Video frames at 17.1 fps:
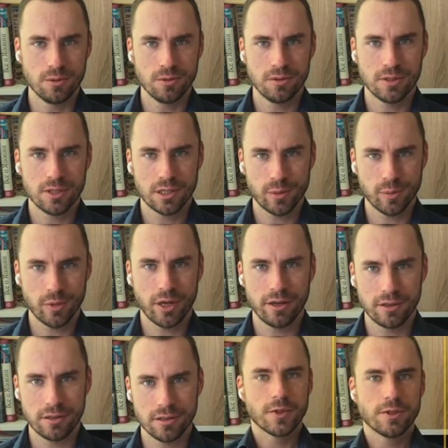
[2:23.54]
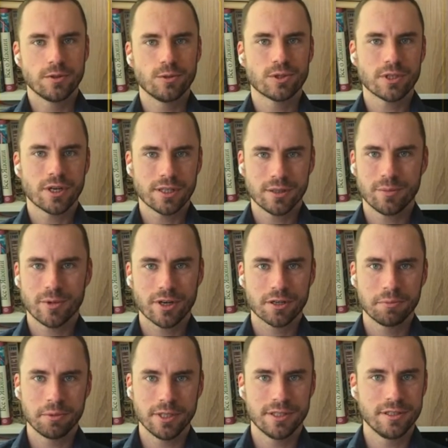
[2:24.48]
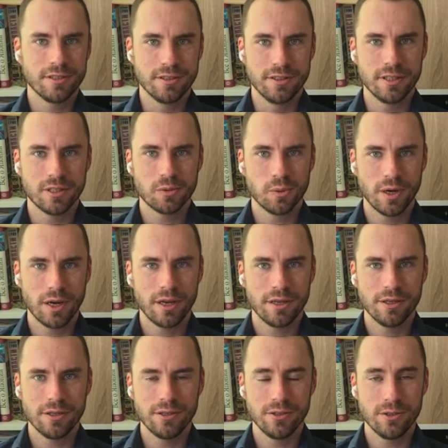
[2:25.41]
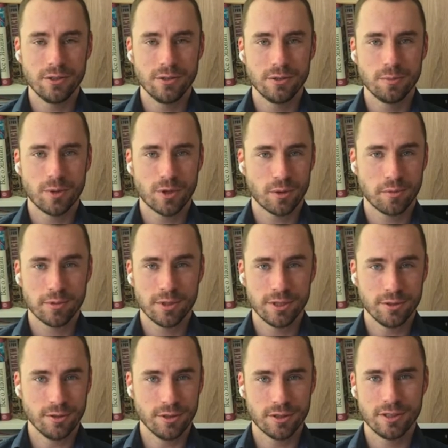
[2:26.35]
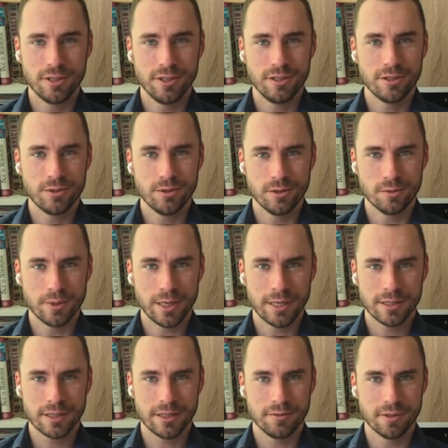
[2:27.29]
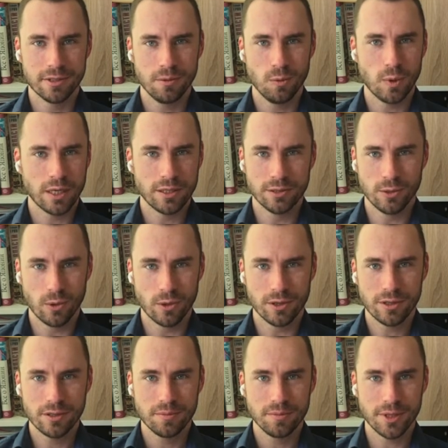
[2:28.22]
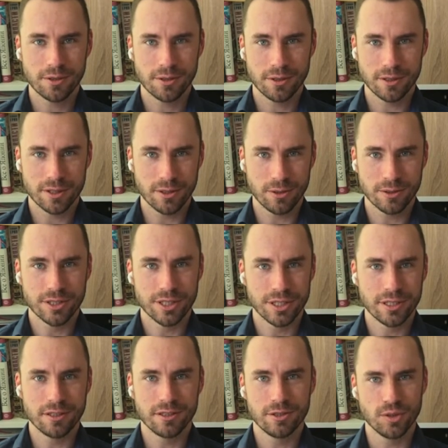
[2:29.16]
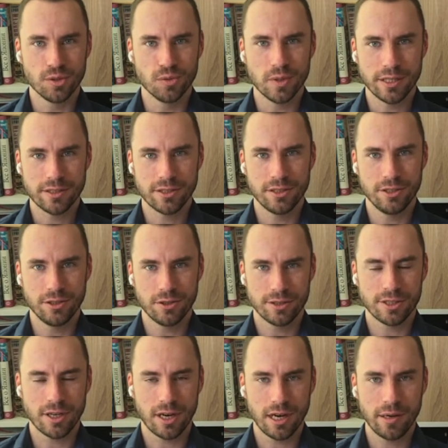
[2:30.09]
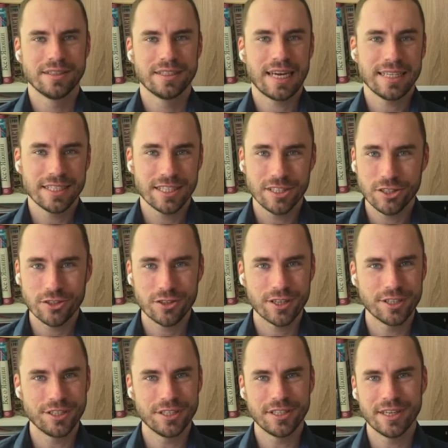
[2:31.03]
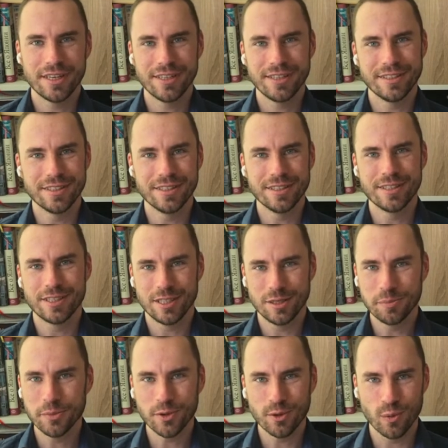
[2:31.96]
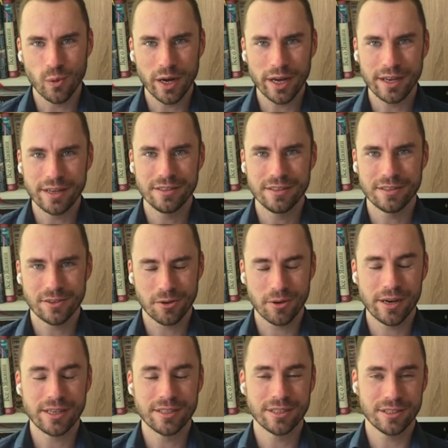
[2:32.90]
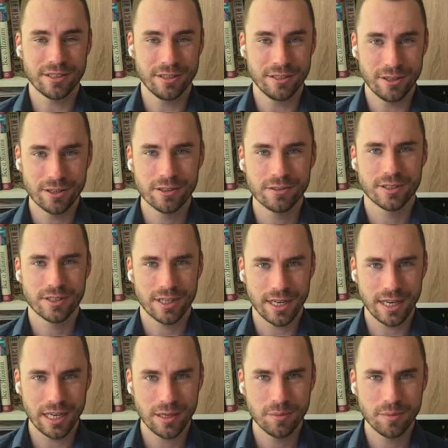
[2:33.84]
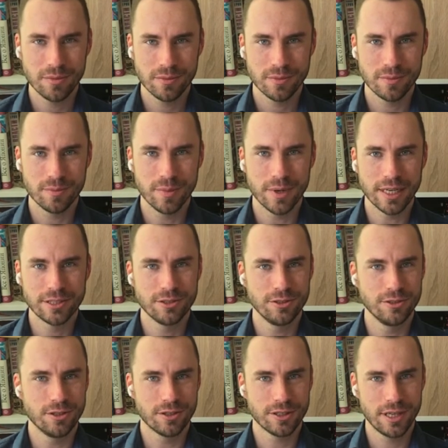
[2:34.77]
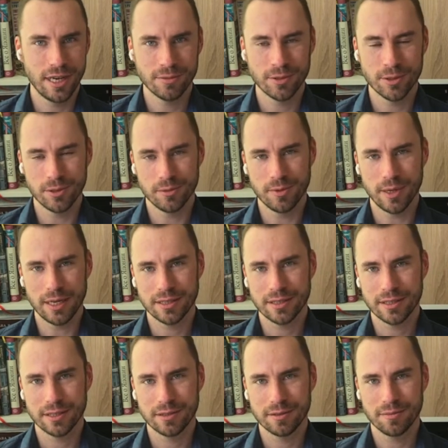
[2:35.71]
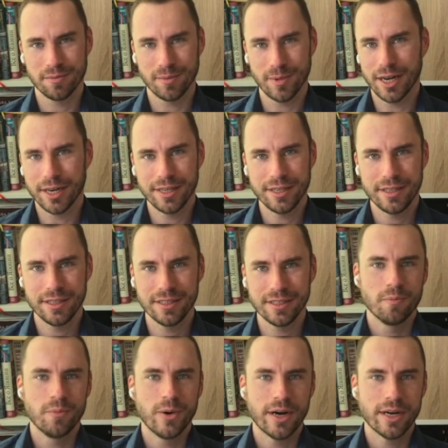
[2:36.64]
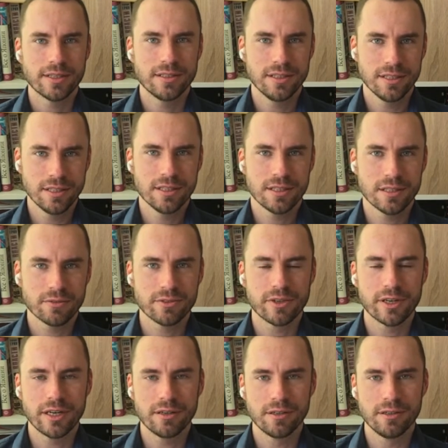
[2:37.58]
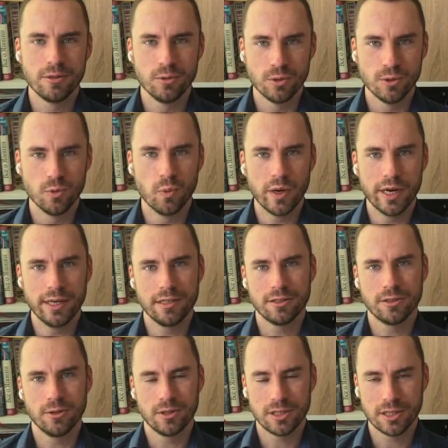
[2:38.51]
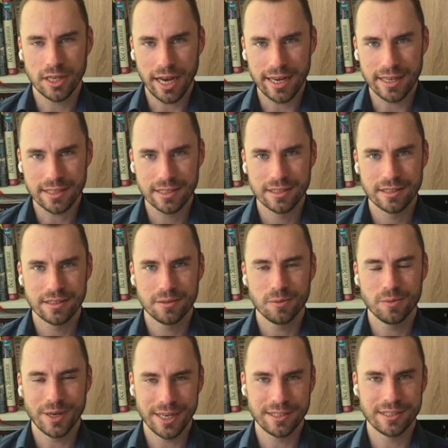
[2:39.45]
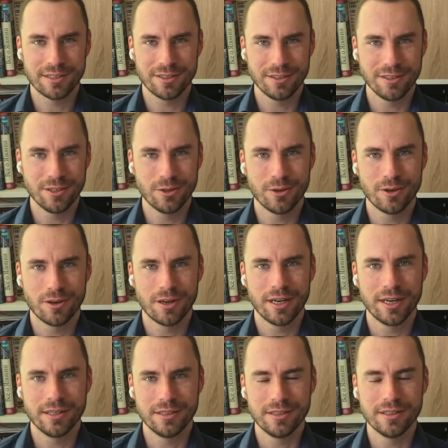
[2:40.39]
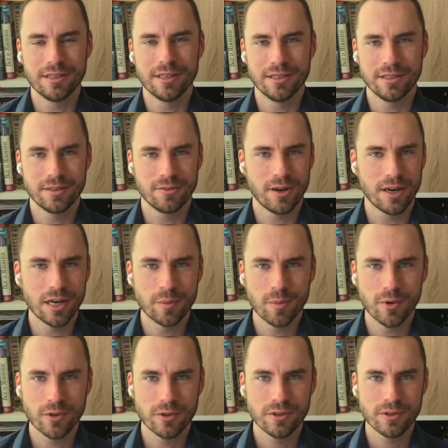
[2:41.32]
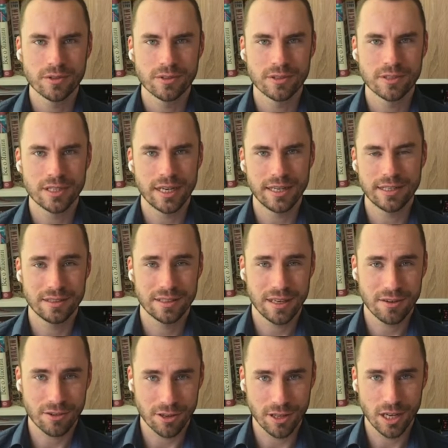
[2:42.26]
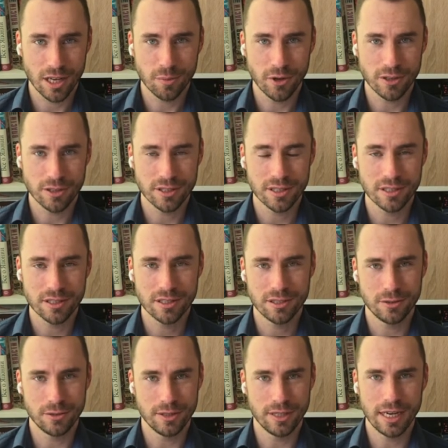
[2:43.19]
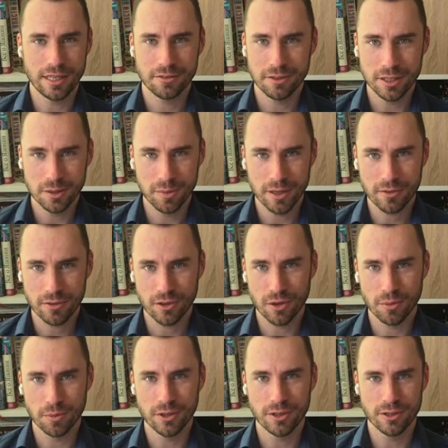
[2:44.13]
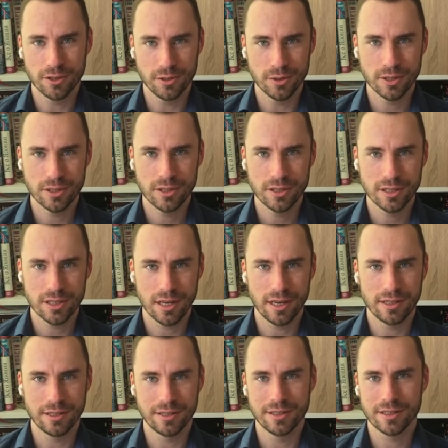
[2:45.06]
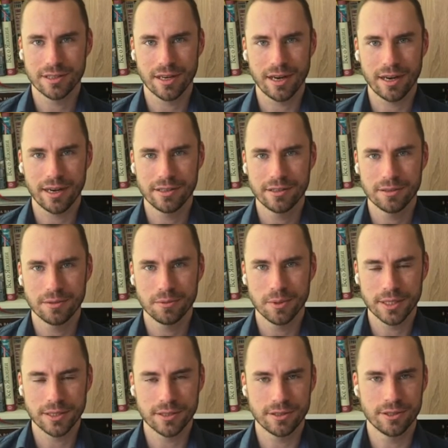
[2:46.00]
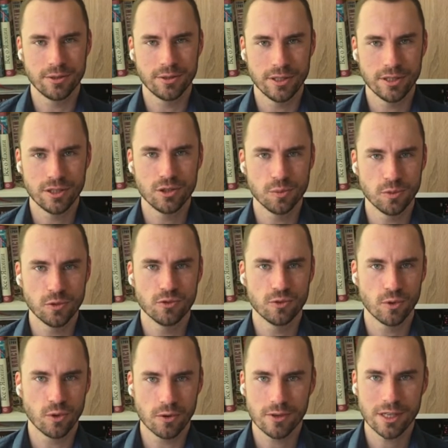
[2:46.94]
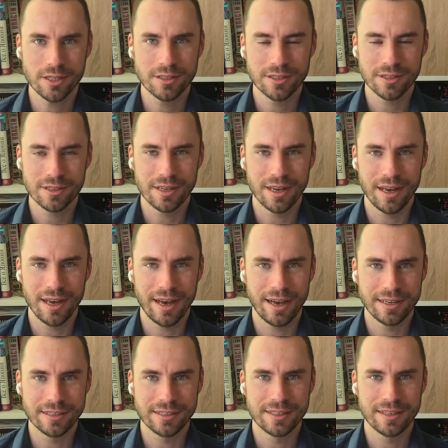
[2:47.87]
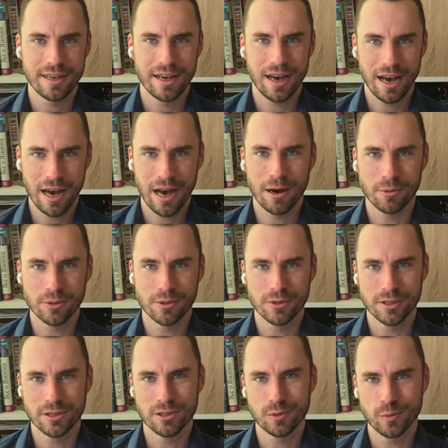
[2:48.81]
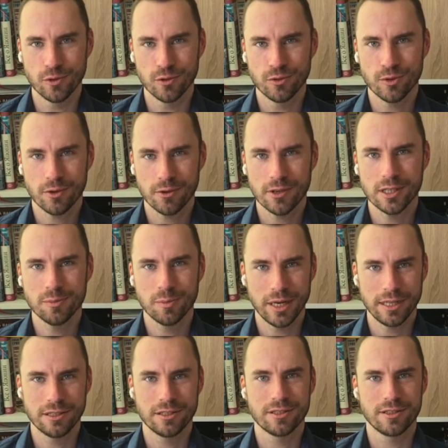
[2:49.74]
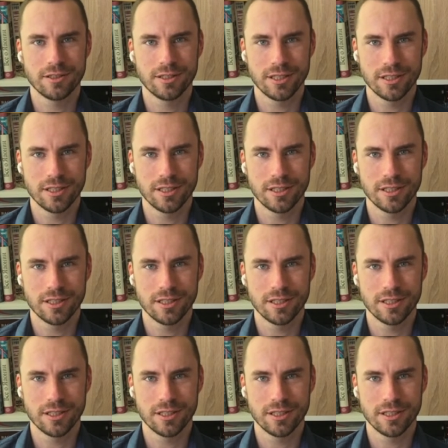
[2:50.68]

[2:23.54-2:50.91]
the suppliers. To start a marketplace in this way, you probably do not need to invest even $1 because the only thing you invest is your time. Testing your idea in this simple way requires a lot of time, but you don't have to invest money in it. But this is a very good way to test whether your idea is viable, test several hypotheses to get feedback from your users and decide whether you need to move forward and how you need to move forward based on this